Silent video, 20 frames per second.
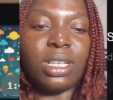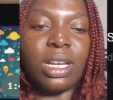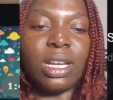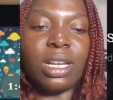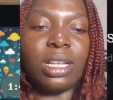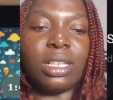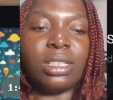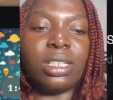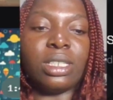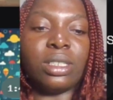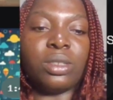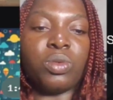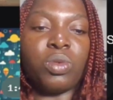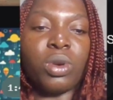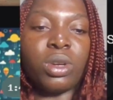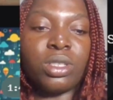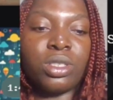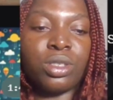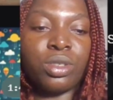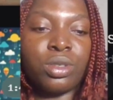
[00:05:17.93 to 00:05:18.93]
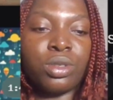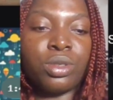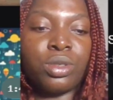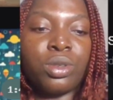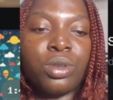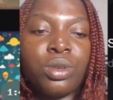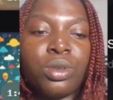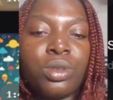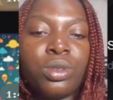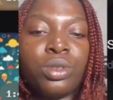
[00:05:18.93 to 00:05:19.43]
And then once you're
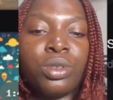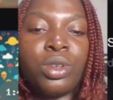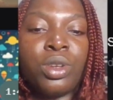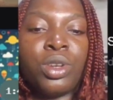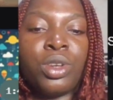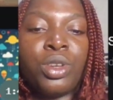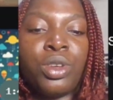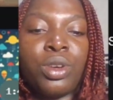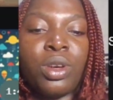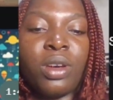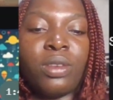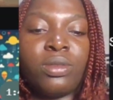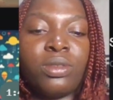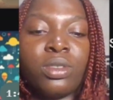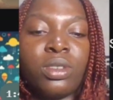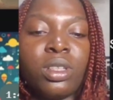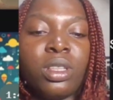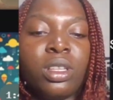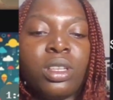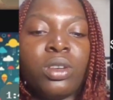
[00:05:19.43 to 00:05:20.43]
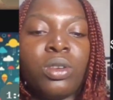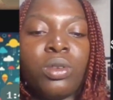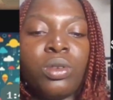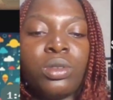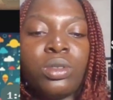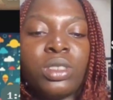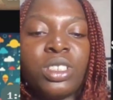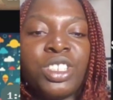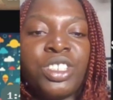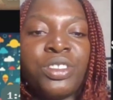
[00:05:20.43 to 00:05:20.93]
done, you have to click
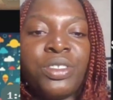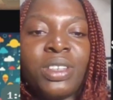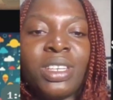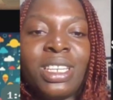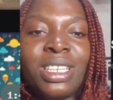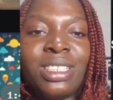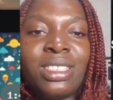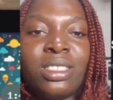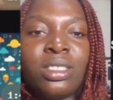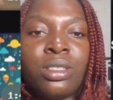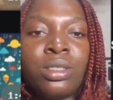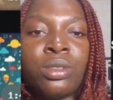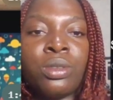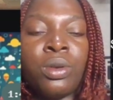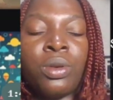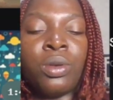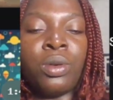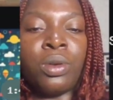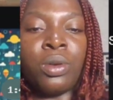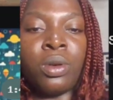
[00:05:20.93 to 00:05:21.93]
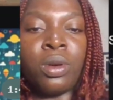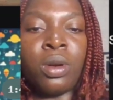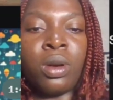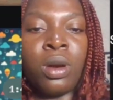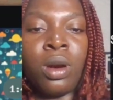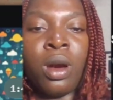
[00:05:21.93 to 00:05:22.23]
on create song.